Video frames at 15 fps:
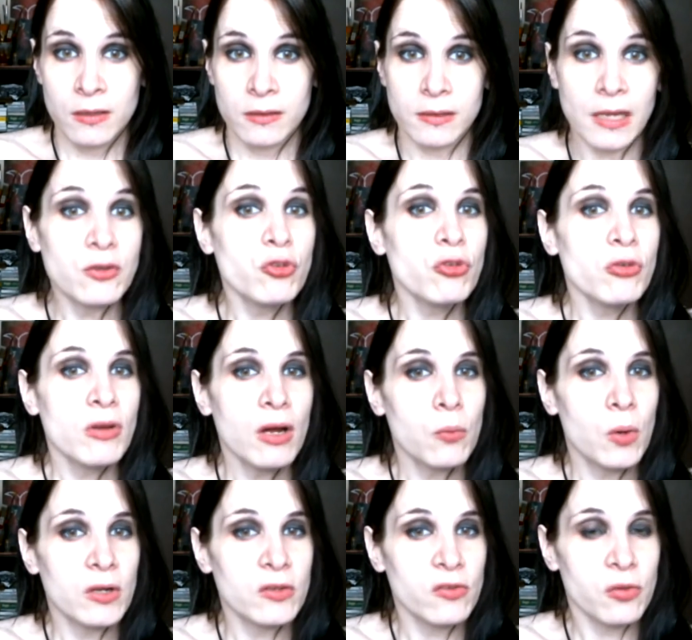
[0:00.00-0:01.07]
They do not
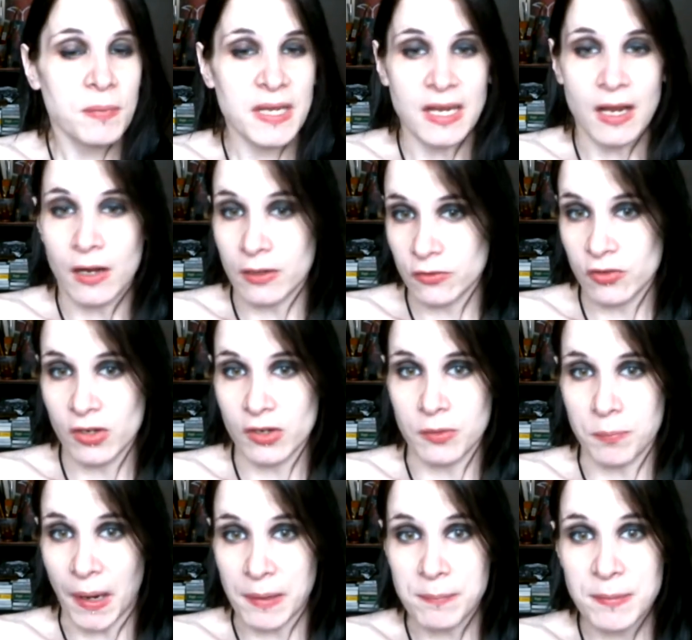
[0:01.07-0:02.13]
want to be hunted
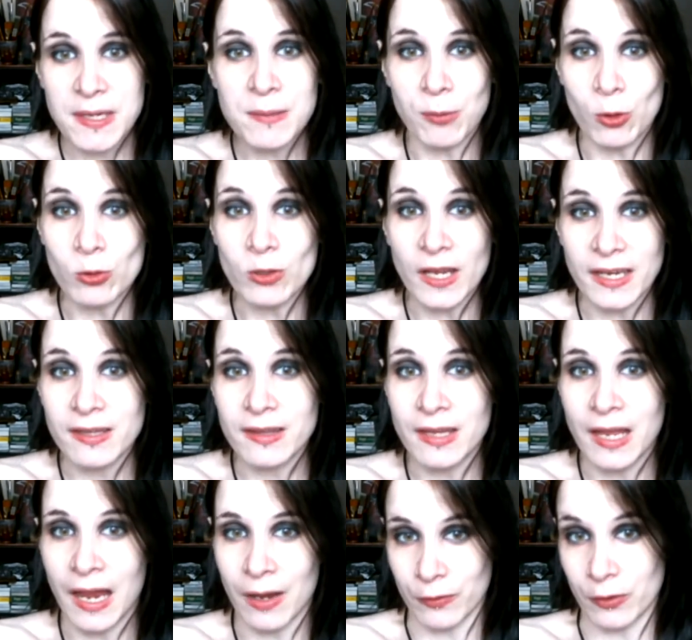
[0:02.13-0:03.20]
by people like
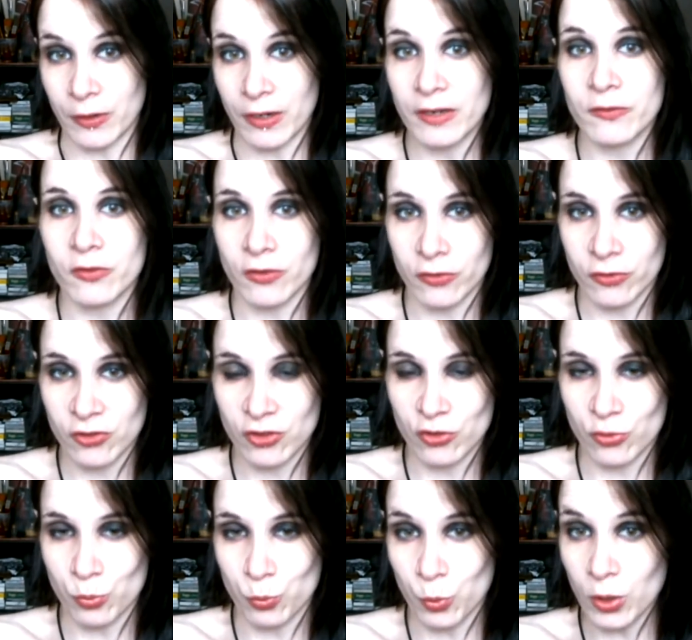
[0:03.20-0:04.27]
how their
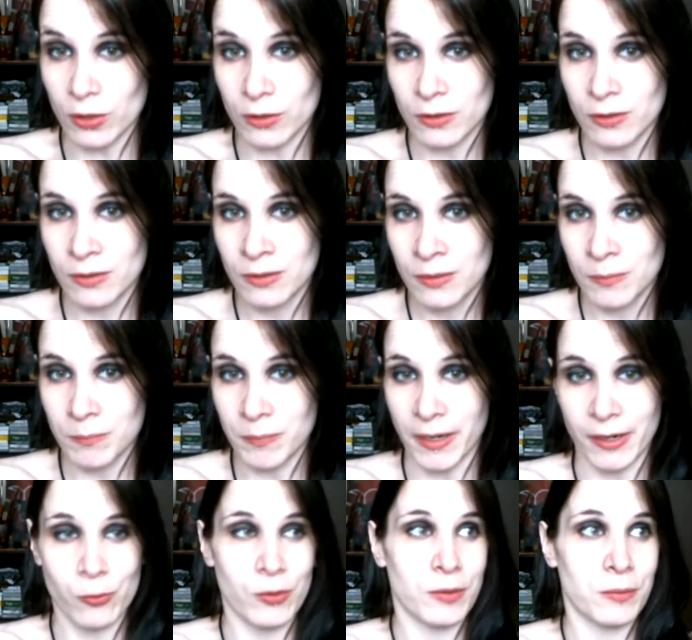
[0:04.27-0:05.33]
ancestors were,
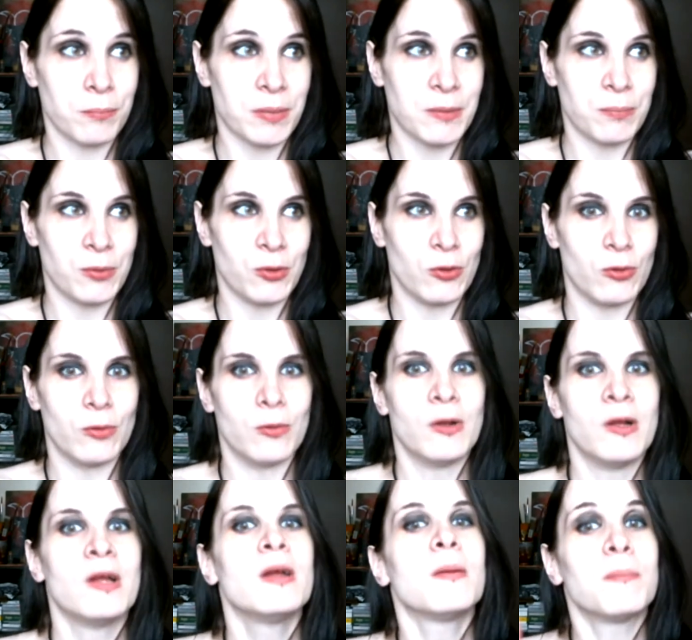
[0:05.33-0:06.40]
back when people
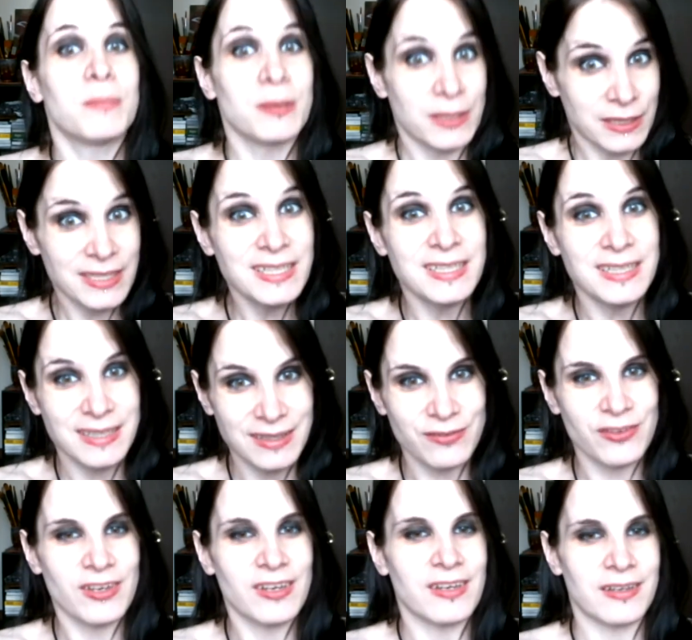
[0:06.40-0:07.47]
believed
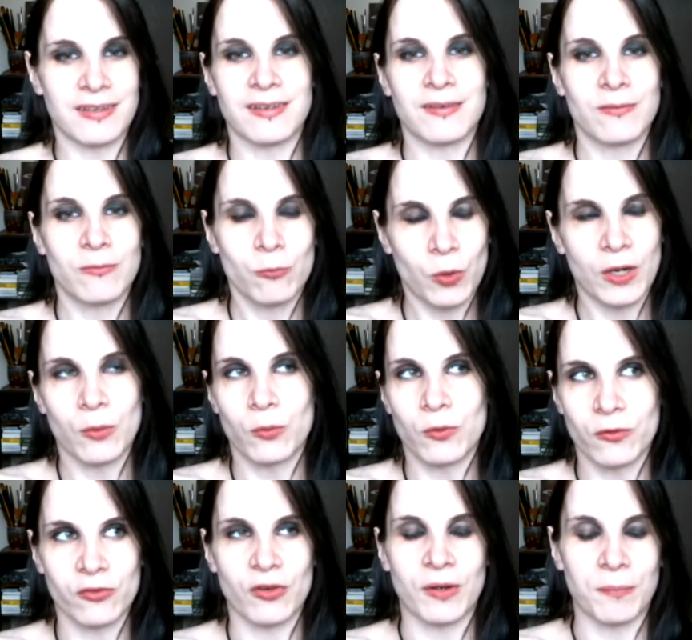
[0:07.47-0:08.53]
in
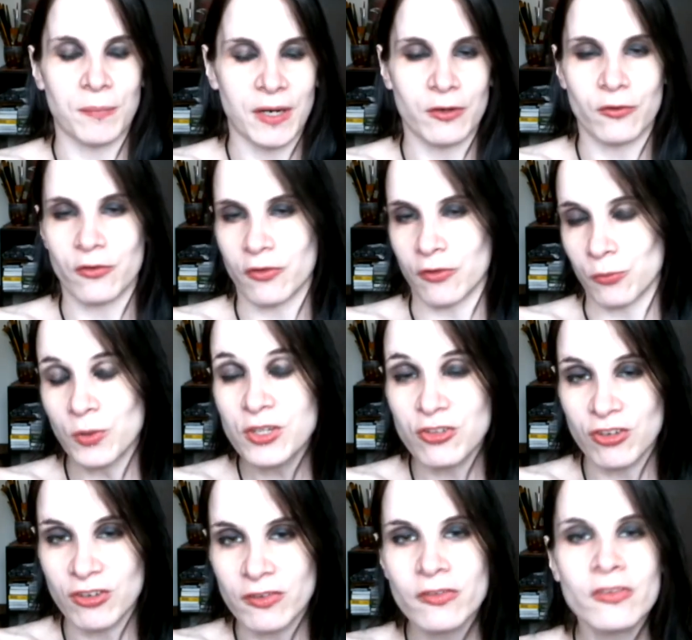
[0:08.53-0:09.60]
werewolves, vampires, and
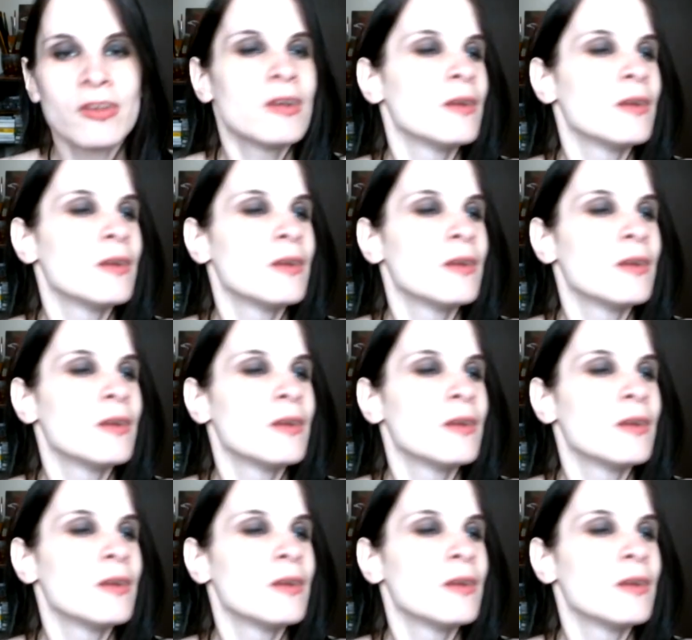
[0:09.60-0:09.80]
witches.